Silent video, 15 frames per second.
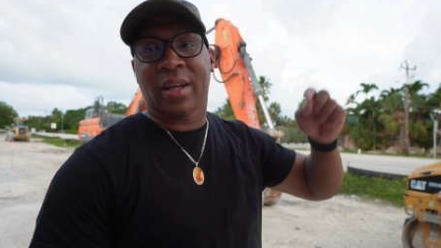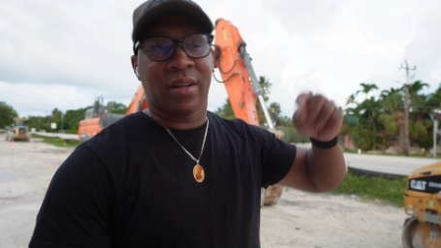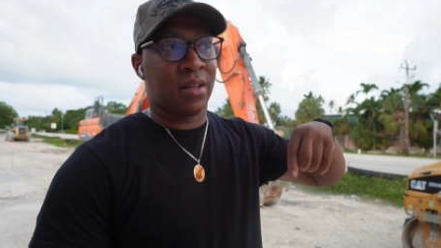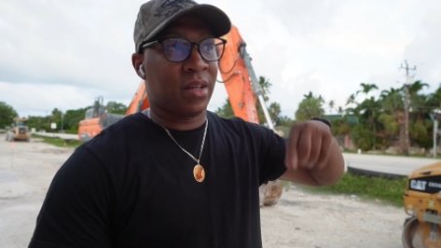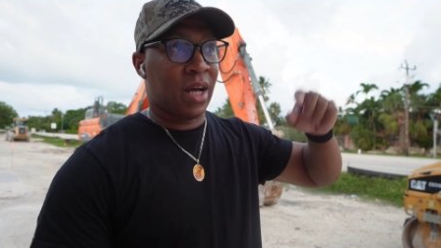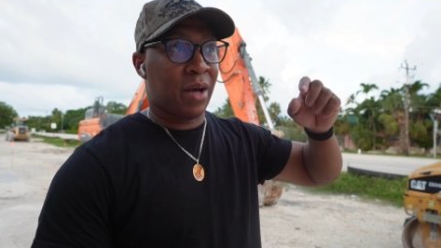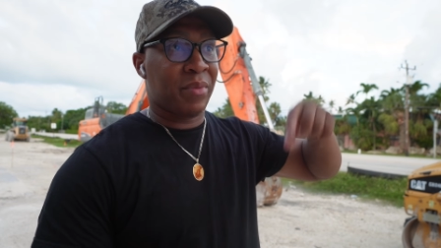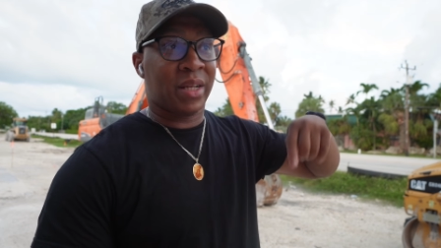
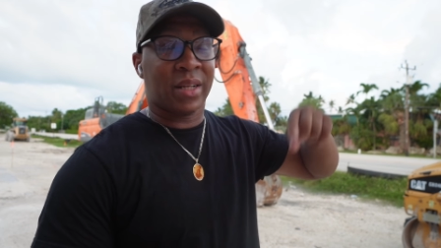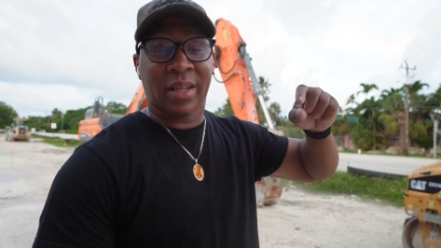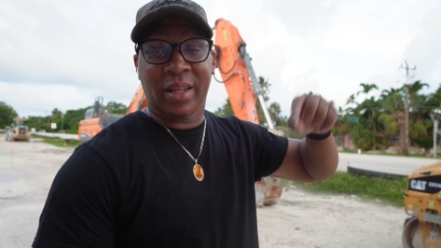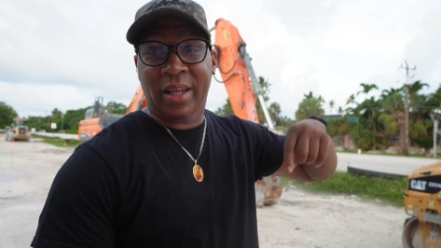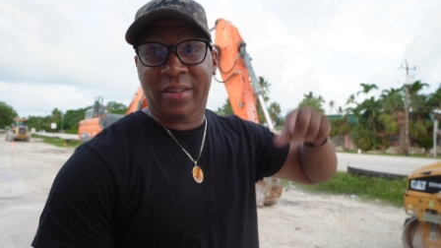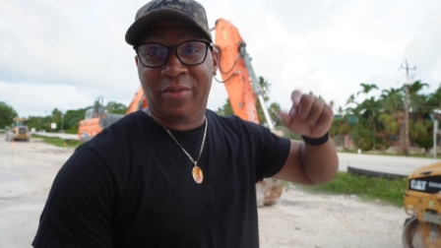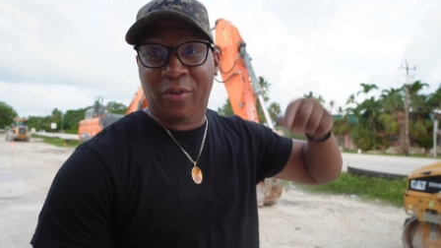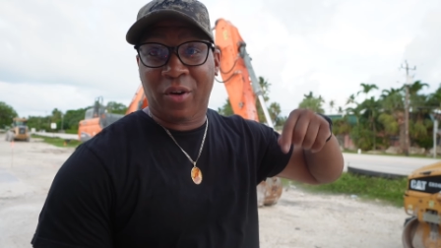I mean, the
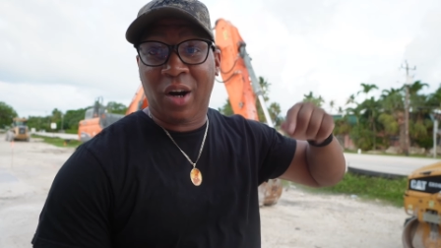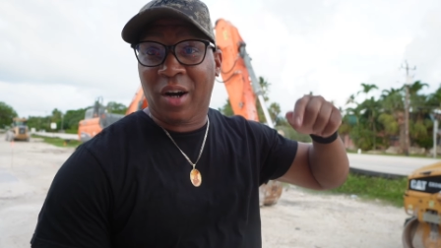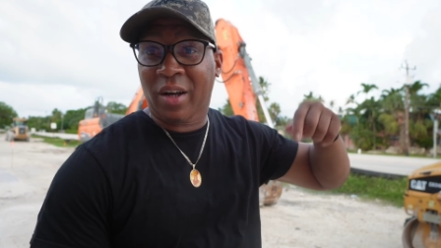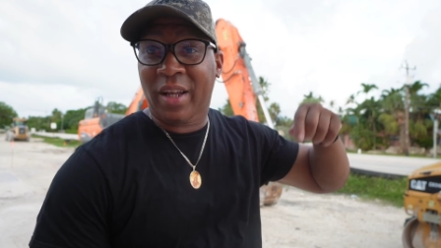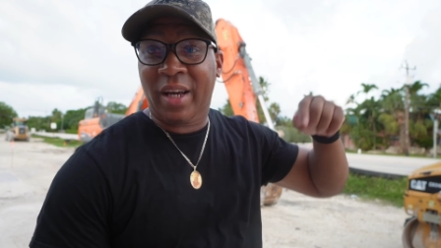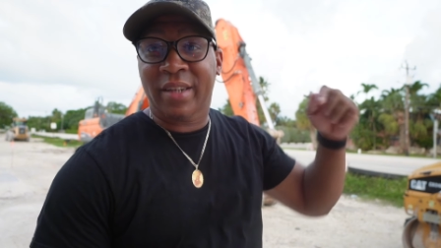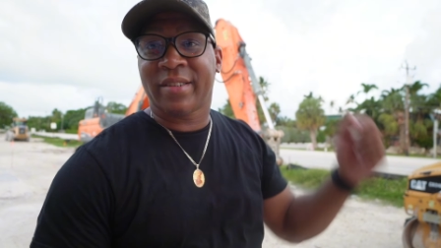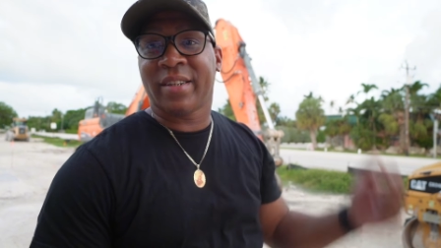links for
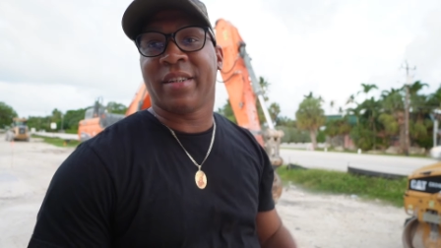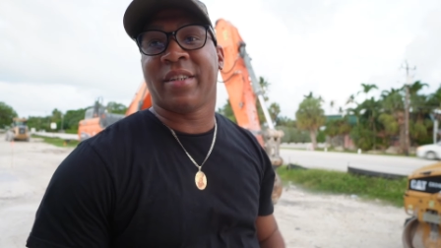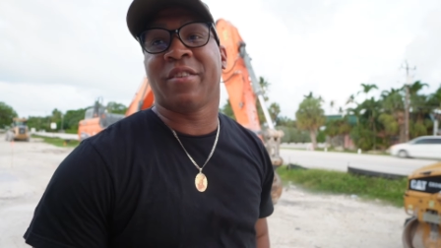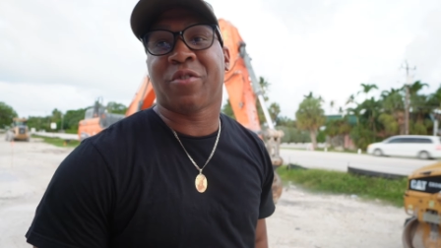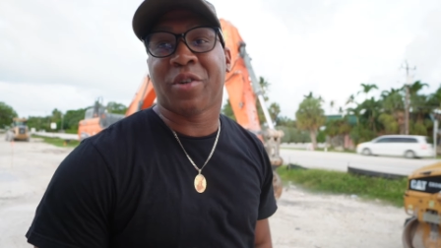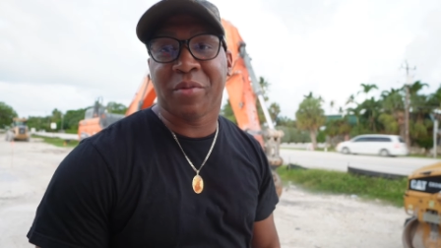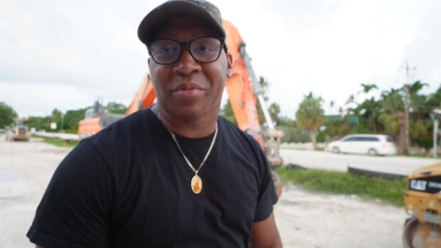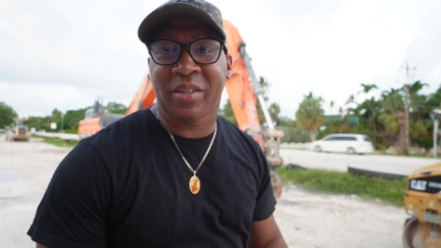all that is in the
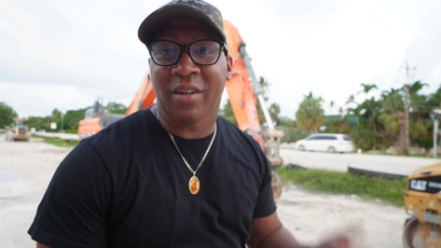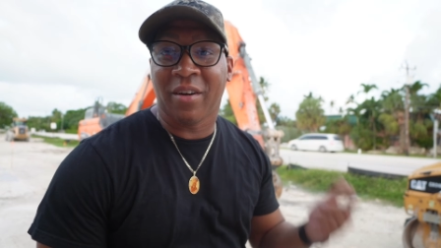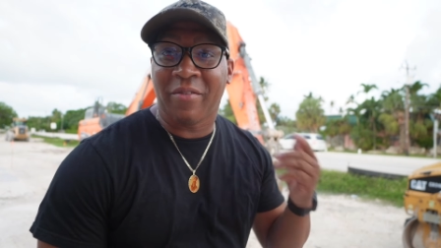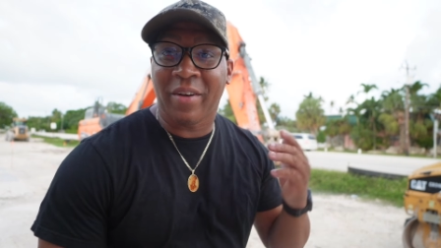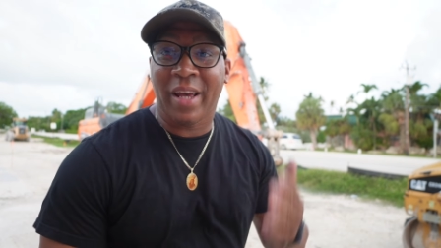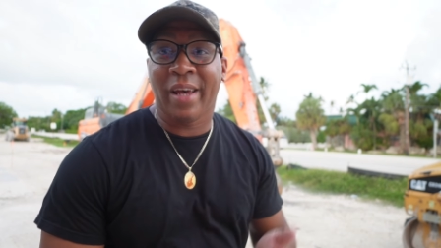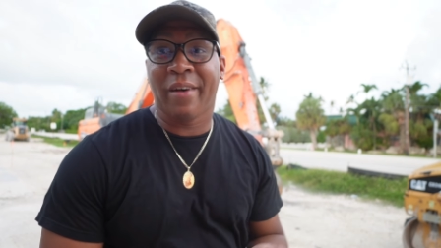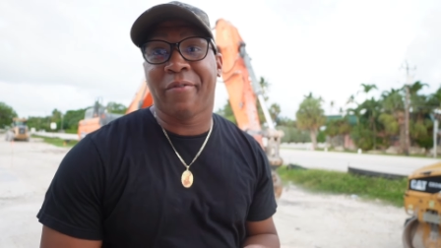description of
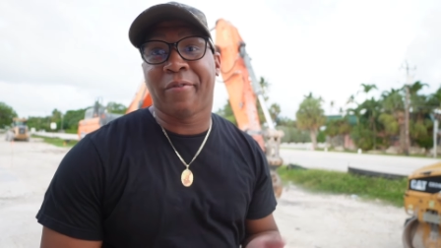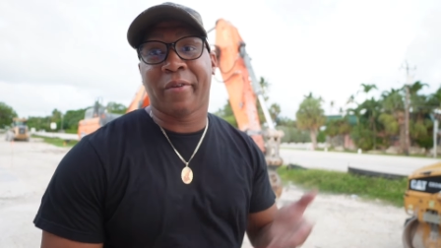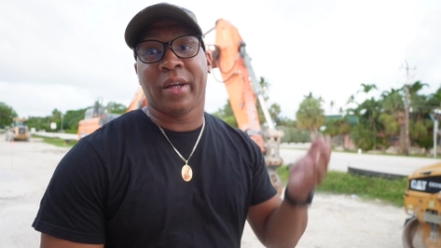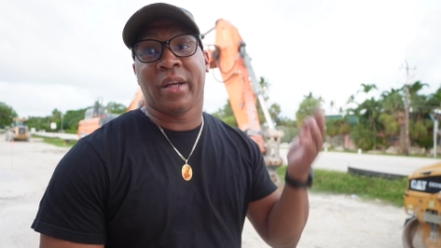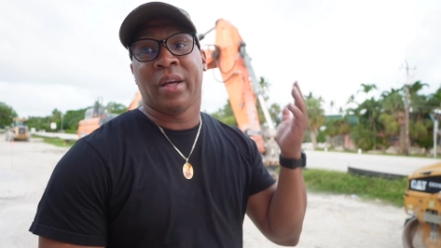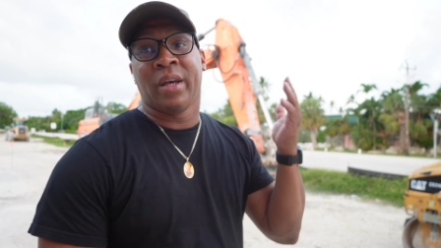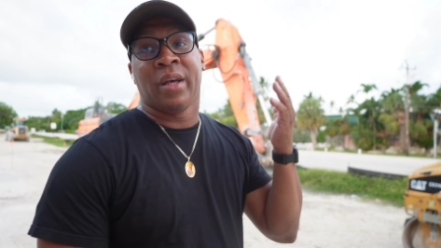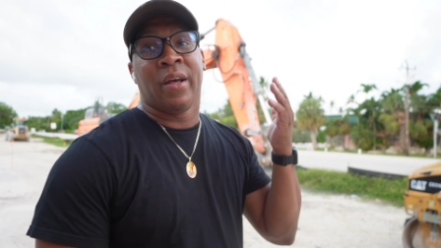
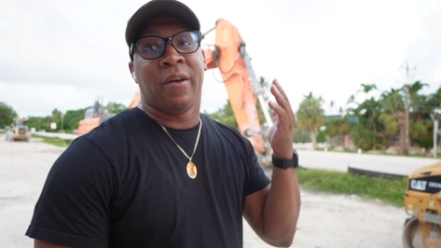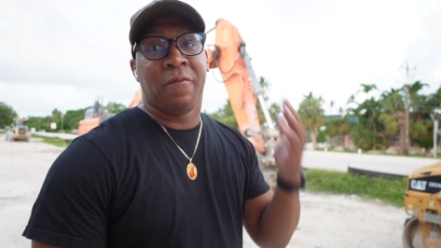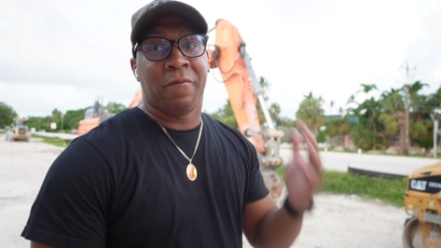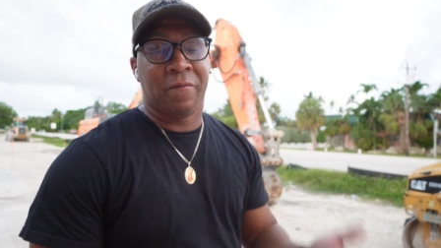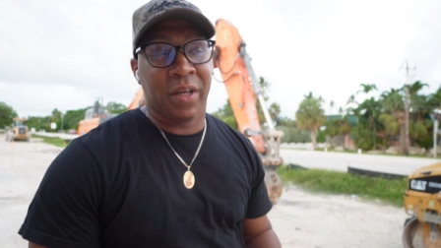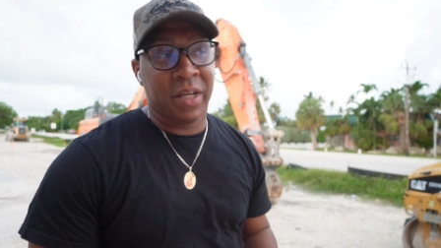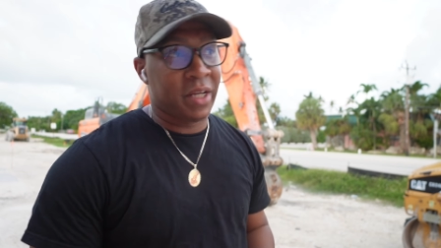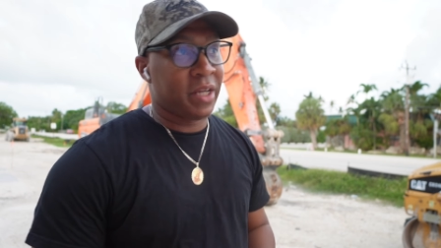every
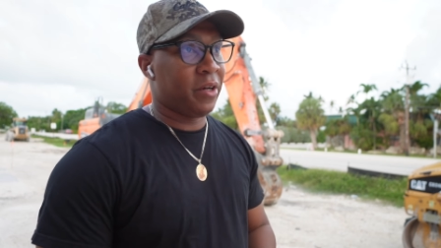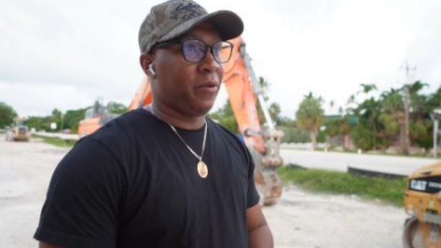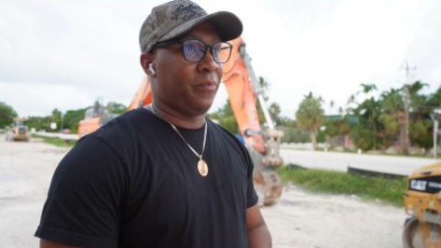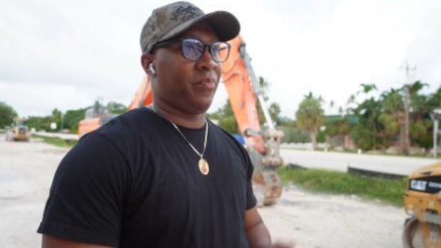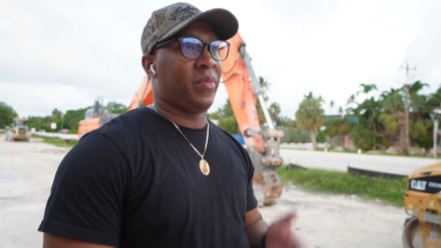video.